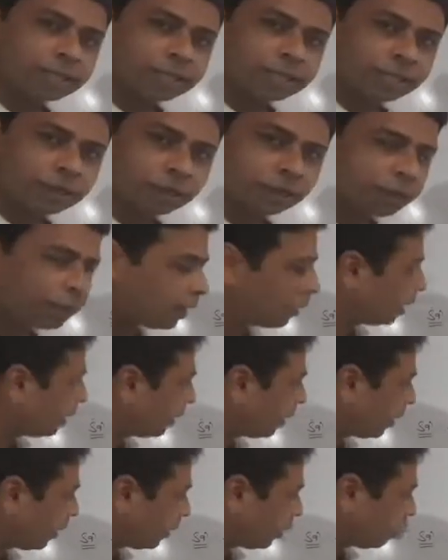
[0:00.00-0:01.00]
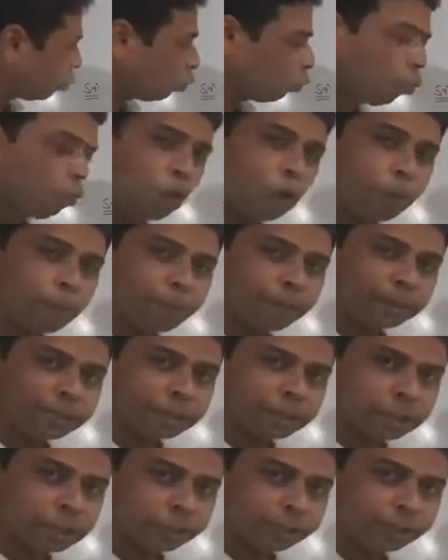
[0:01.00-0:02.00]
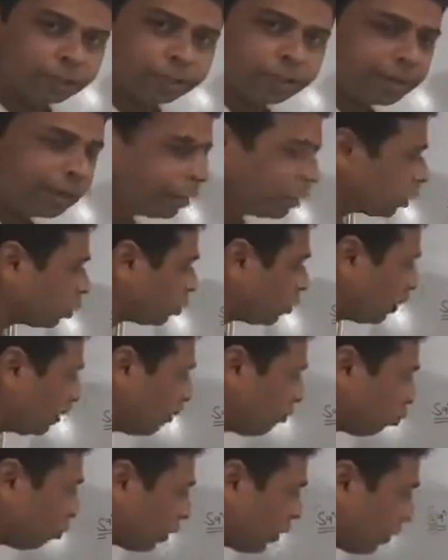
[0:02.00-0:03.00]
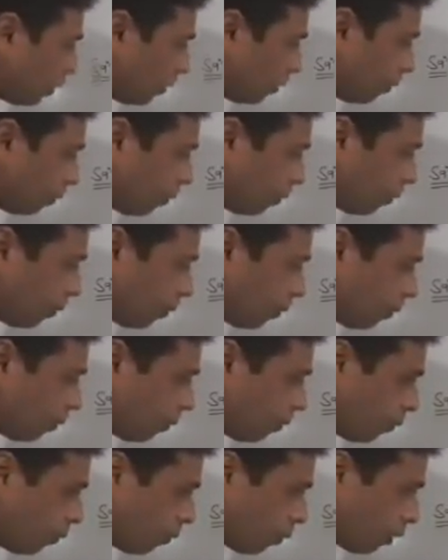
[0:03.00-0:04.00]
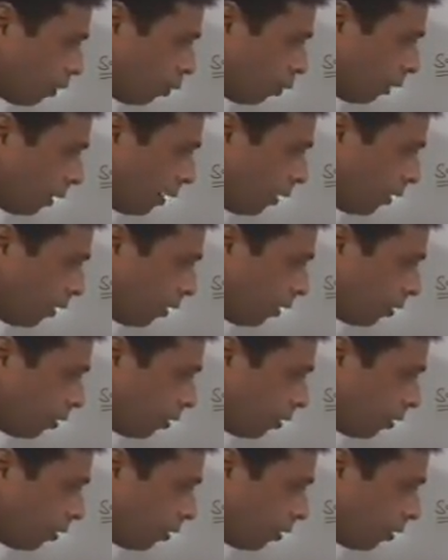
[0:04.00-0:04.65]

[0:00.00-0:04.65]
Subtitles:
infinite to open interval minus 1. Look at